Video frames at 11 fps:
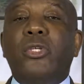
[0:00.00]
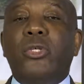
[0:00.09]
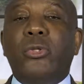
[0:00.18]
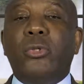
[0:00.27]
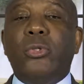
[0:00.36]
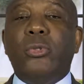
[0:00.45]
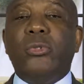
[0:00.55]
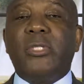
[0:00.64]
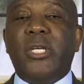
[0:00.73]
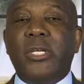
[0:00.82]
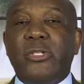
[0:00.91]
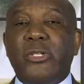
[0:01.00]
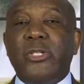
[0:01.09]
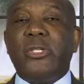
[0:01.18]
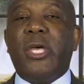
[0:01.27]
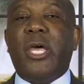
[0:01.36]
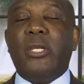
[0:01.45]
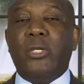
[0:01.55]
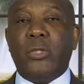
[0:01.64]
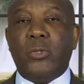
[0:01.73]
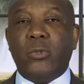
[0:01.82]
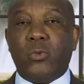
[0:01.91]
you lose inches and you
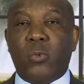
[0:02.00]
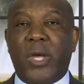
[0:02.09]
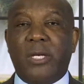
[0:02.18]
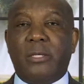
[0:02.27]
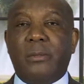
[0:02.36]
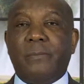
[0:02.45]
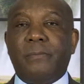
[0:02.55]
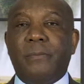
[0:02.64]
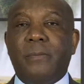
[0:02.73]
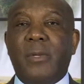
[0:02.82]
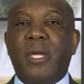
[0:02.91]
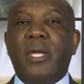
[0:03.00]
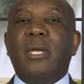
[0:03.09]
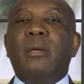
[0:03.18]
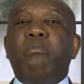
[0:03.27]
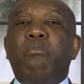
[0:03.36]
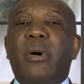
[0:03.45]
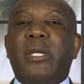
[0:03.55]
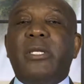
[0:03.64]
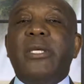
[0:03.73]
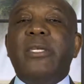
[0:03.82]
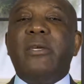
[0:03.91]
lose weight. But
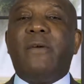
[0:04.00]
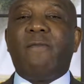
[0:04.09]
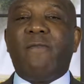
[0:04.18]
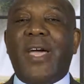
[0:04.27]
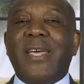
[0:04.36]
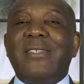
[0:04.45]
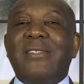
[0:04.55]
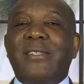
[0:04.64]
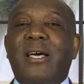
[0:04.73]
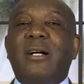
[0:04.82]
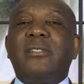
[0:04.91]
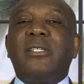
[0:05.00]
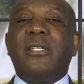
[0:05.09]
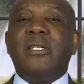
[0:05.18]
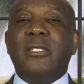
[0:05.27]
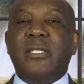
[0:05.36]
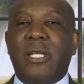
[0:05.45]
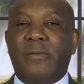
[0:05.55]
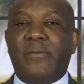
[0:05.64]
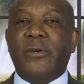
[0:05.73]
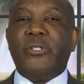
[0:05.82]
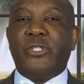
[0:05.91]
your fat cells
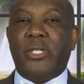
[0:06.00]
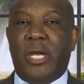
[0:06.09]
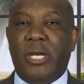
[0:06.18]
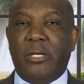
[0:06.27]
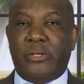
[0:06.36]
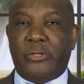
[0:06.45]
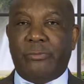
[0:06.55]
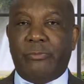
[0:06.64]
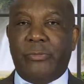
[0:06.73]
never change.